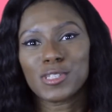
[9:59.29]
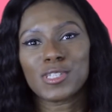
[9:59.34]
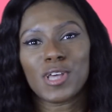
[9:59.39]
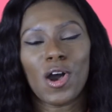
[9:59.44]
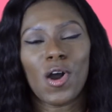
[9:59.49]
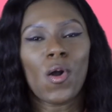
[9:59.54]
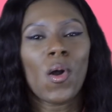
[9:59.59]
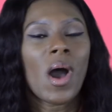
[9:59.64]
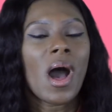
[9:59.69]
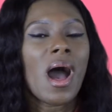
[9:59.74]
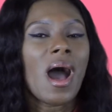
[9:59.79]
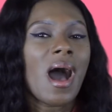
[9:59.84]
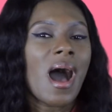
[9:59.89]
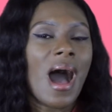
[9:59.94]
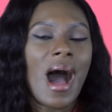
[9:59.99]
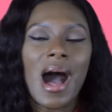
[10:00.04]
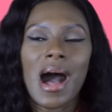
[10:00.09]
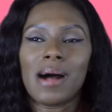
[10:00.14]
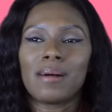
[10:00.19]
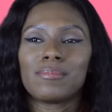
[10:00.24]
So
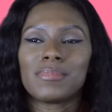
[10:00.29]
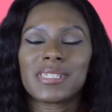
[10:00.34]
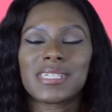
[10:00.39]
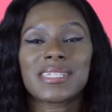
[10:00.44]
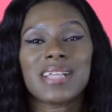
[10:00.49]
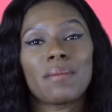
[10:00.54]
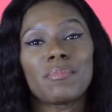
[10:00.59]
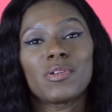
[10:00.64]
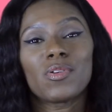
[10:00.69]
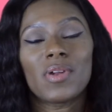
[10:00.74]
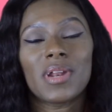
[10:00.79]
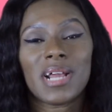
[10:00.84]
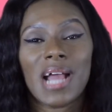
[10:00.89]
just let me know